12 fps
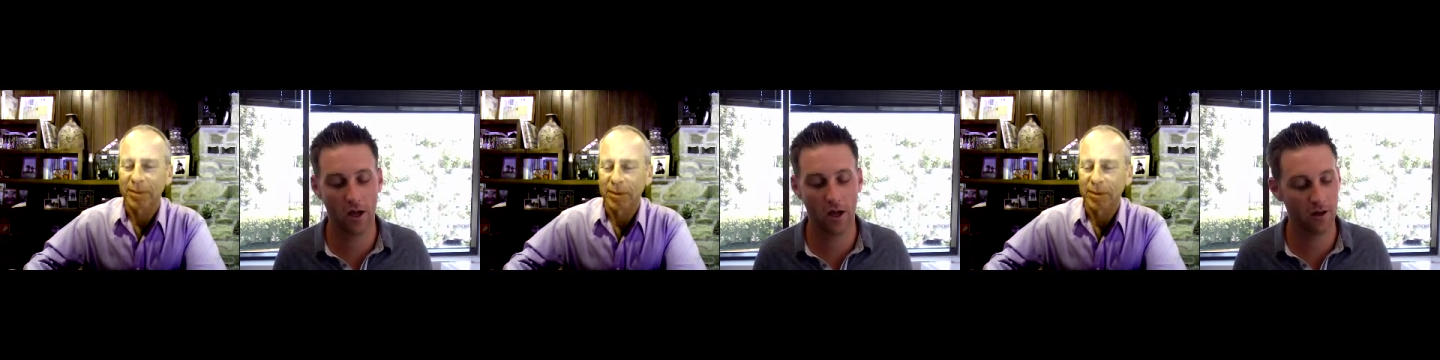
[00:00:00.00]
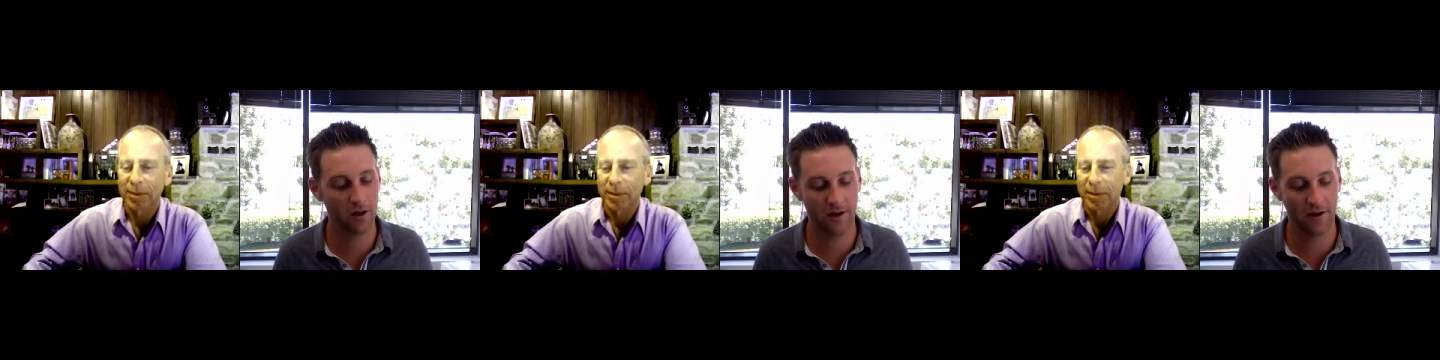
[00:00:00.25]
Speaker 1: I get
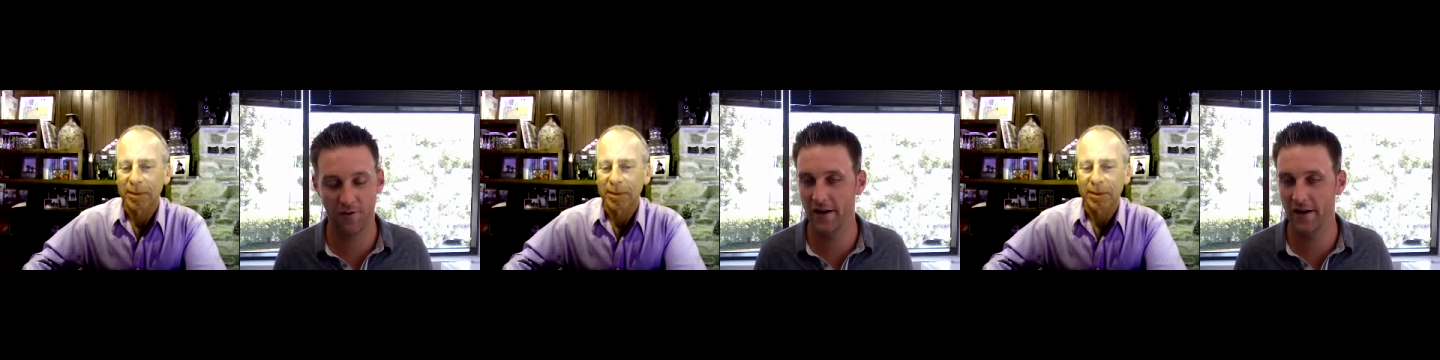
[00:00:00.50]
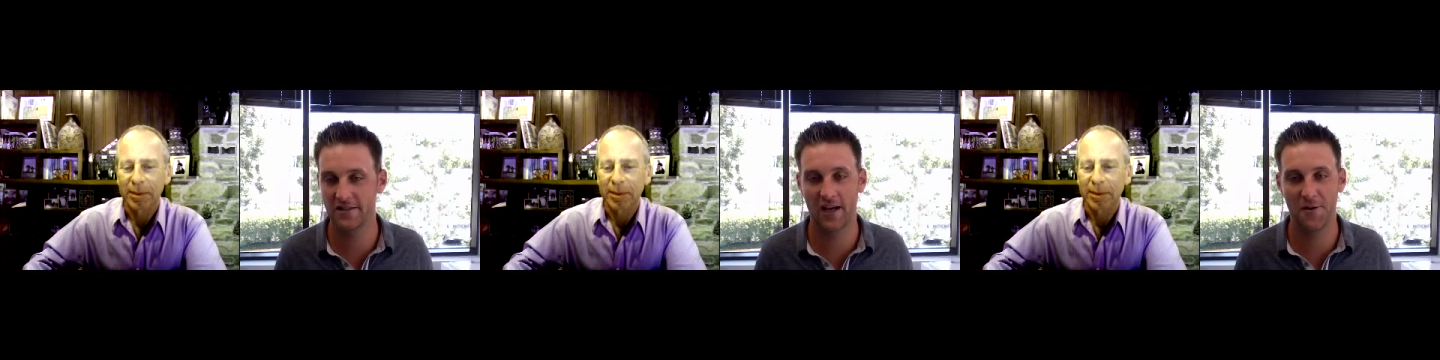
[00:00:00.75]
in the water.
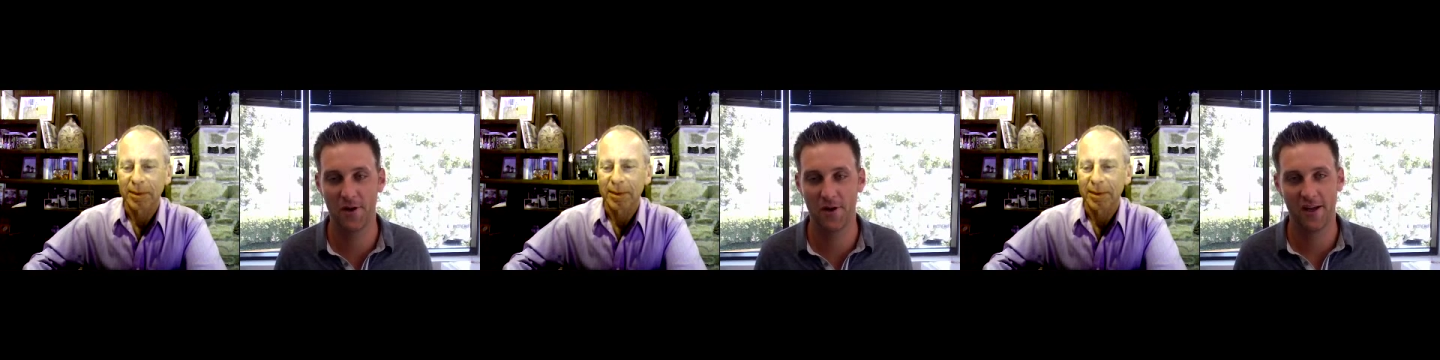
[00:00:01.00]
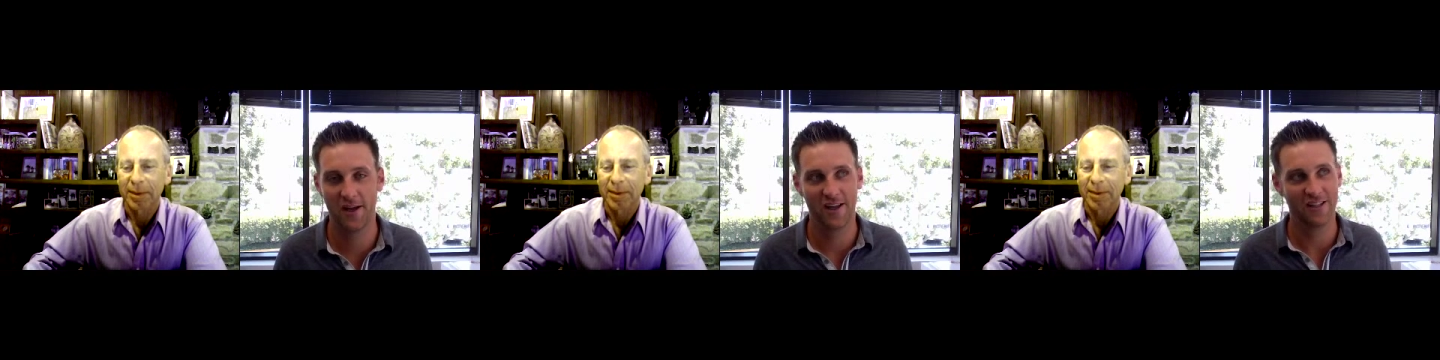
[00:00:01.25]
I find a
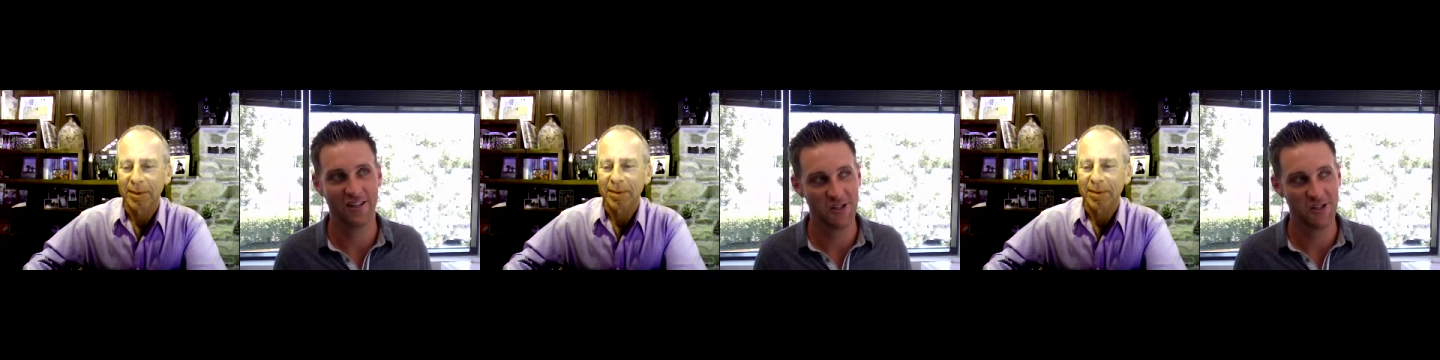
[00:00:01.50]
time.